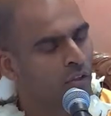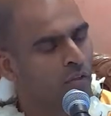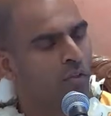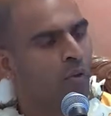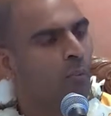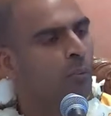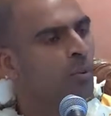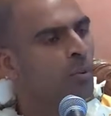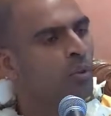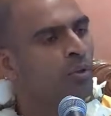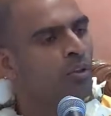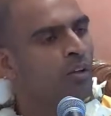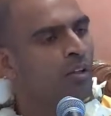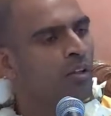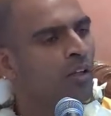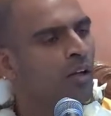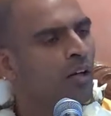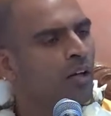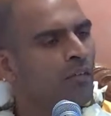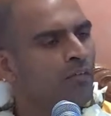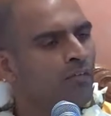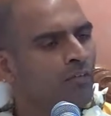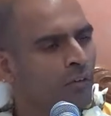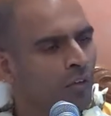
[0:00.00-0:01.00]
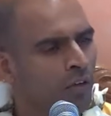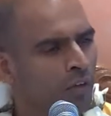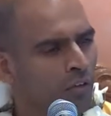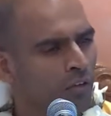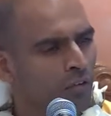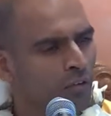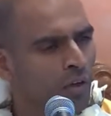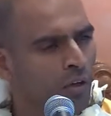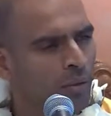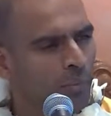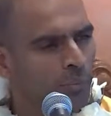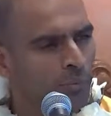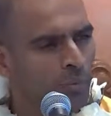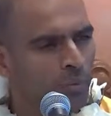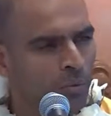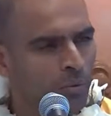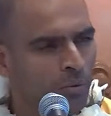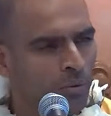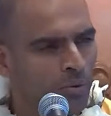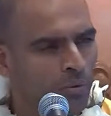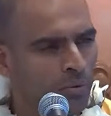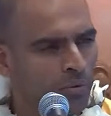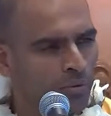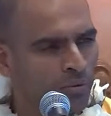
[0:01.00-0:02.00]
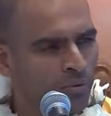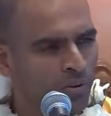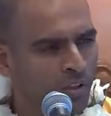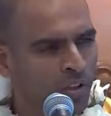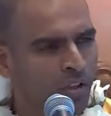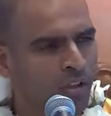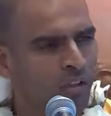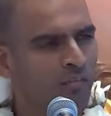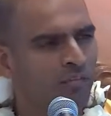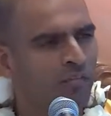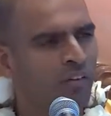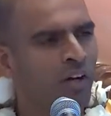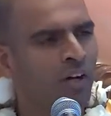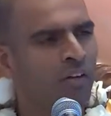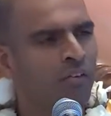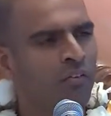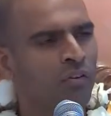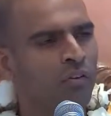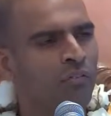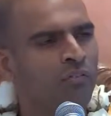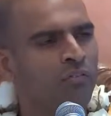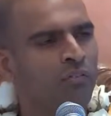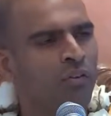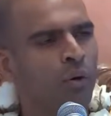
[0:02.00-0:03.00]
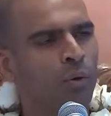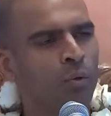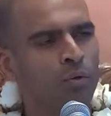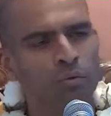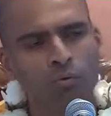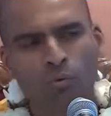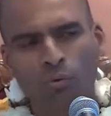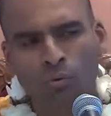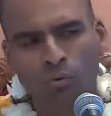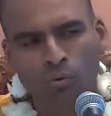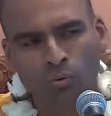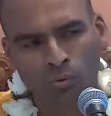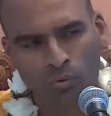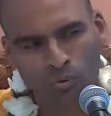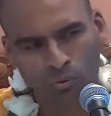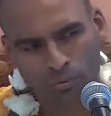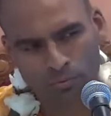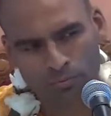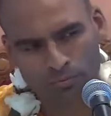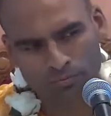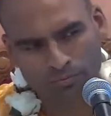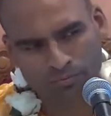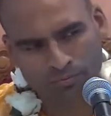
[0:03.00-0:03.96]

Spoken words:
So Putana, for example, signifies the false guru.